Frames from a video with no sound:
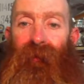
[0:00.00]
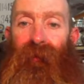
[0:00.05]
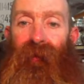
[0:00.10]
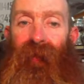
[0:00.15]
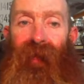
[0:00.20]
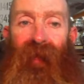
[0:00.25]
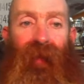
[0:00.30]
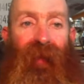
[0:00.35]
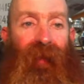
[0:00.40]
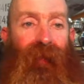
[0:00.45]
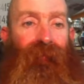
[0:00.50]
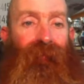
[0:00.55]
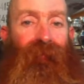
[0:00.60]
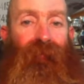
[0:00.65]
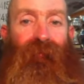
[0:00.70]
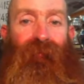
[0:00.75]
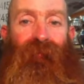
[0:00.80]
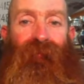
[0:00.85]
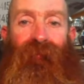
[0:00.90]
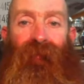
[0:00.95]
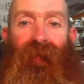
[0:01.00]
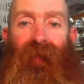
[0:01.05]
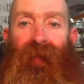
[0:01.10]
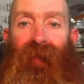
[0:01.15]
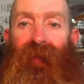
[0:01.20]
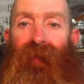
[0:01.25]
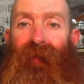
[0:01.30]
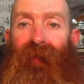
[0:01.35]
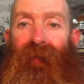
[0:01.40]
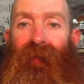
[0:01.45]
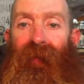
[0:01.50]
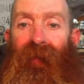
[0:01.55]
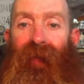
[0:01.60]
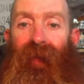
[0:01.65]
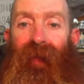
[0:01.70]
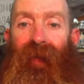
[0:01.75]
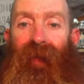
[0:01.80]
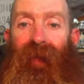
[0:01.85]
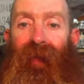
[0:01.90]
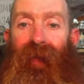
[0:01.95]
later.
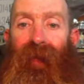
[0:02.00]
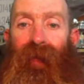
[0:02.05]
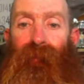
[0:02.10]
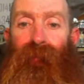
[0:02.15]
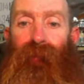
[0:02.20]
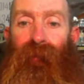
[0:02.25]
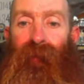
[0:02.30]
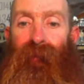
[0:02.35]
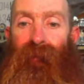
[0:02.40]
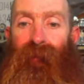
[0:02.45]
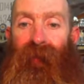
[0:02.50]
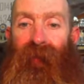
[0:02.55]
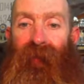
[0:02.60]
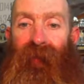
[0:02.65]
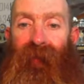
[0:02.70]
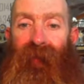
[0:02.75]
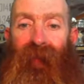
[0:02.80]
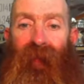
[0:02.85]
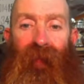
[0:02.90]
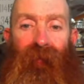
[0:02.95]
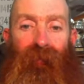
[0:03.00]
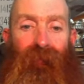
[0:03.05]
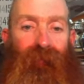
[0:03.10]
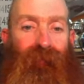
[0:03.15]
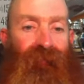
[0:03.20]
How real can it get?